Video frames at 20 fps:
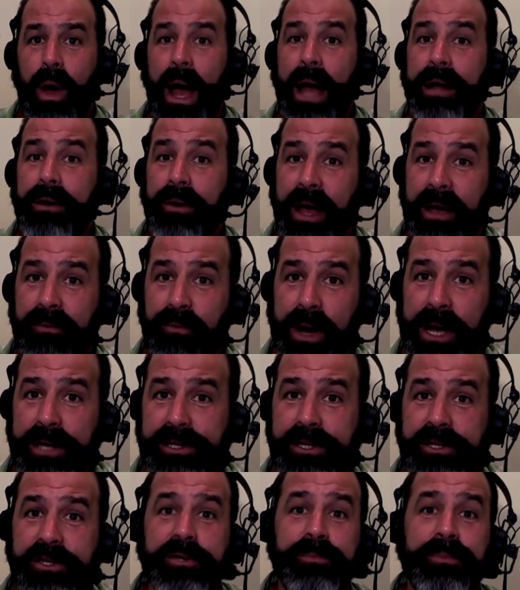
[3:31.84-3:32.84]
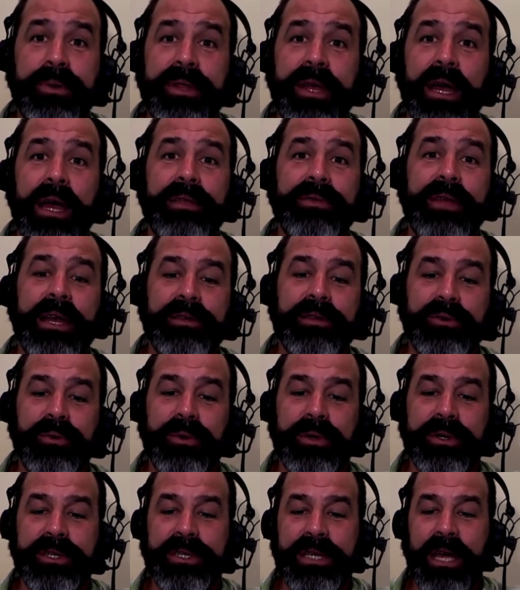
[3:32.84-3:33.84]
I don't have range issues, but uh, that's
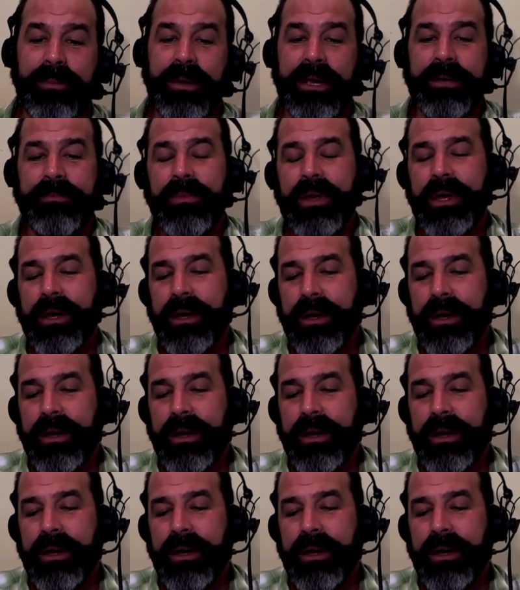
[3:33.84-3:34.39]
what's. I mean.